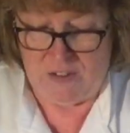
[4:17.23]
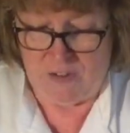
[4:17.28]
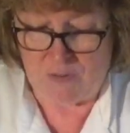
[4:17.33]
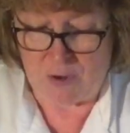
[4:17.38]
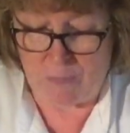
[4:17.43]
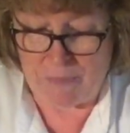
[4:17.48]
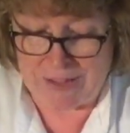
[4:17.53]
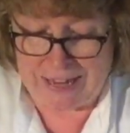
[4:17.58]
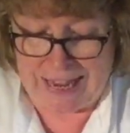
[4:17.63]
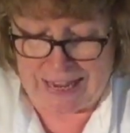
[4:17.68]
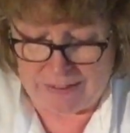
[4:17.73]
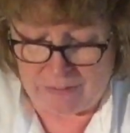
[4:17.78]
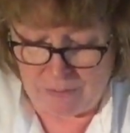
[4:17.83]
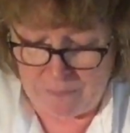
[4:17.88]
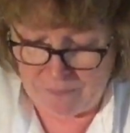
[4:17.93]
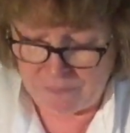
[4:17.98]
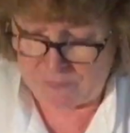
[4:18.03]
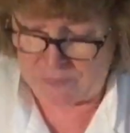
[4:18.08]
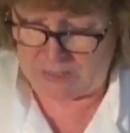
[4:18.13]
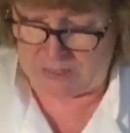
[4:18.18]
from the
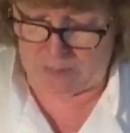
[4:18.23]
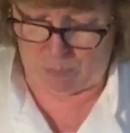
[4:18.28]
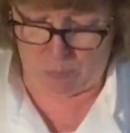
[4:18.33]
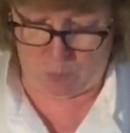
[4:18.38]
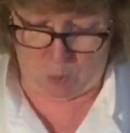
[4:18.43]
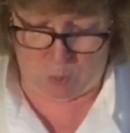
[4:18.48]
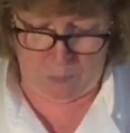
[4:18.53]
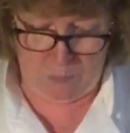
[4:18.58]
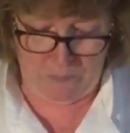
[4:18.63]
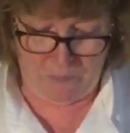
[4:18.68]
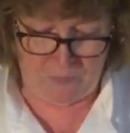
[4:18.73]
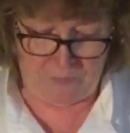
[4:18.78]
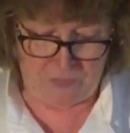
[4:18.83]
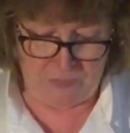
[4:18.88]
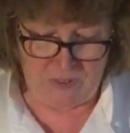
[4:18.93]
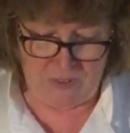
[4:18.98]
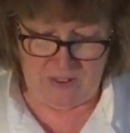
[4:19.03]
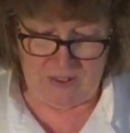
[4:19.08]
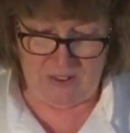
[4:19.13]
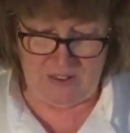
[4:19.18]
kettle in a bowl.
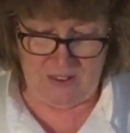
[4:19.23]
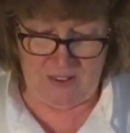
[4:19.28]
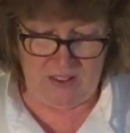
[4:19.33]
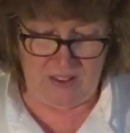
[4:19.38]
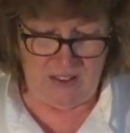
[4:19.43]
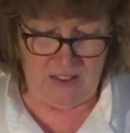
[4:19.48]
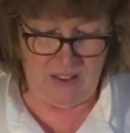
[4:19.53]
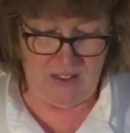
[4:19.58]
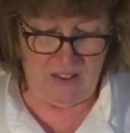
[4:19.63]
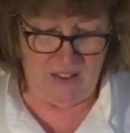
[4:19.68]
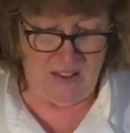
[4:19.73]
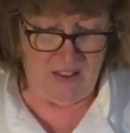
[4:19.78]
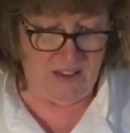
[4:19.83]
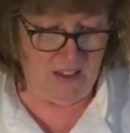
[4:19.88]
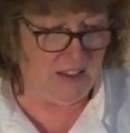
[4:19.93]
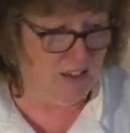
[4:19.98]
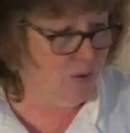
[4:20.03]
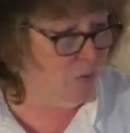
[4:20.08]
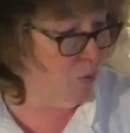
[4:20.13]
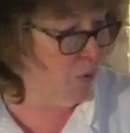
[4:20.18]

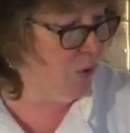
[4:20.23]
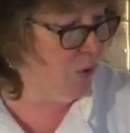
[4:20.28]
And